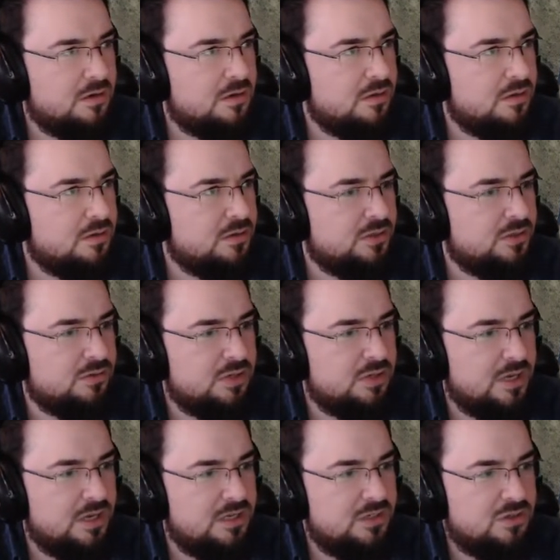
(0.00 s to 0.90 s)
So
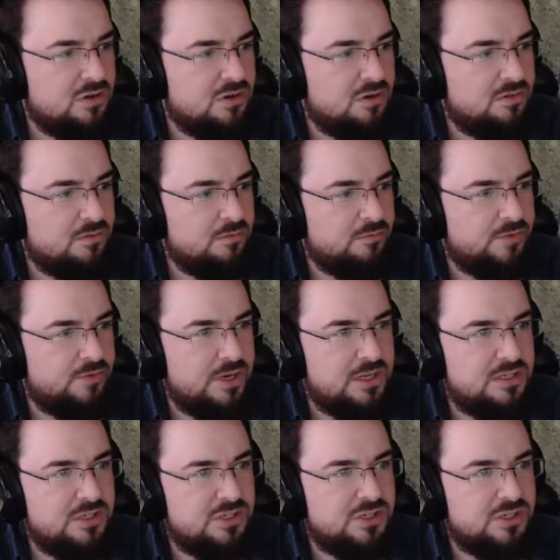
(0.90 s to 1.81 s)
yeah, he's got
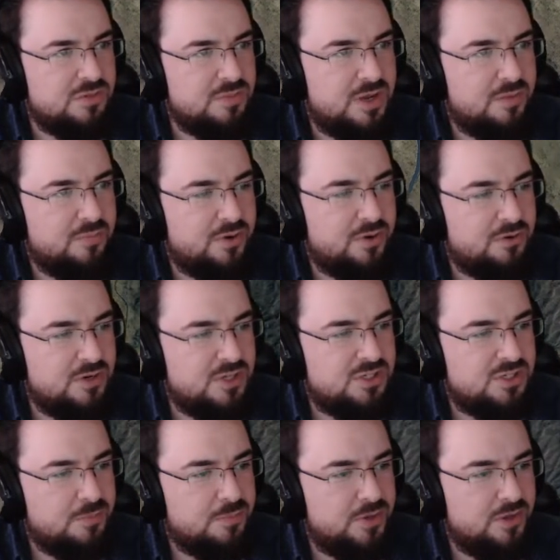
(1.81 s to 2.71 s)
very decent manpower.
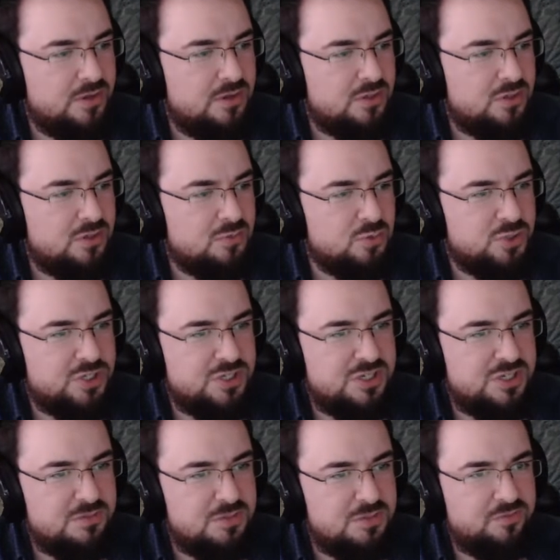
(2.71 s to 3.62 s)
That's almost the
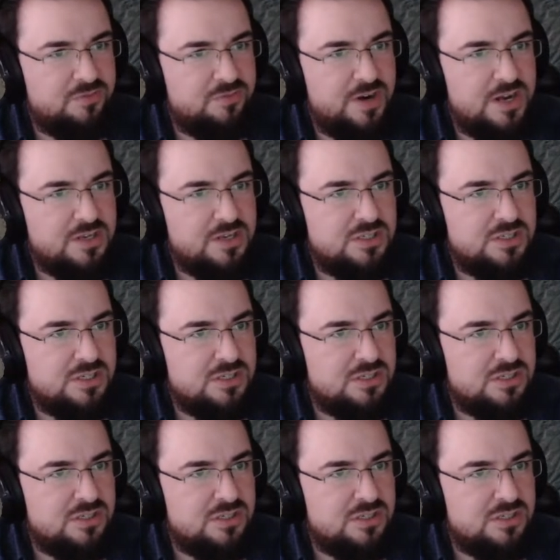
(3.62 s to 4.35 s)
same as France does.